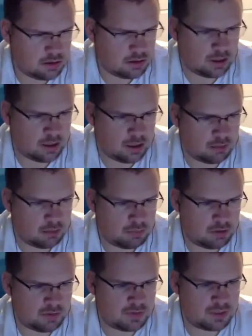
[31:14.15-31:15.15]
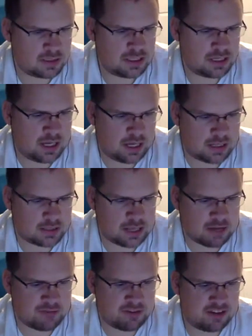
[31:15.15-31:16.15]
But if he's not a
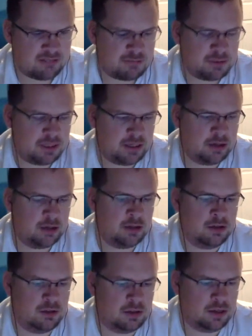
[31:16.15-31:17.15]
top 5 player,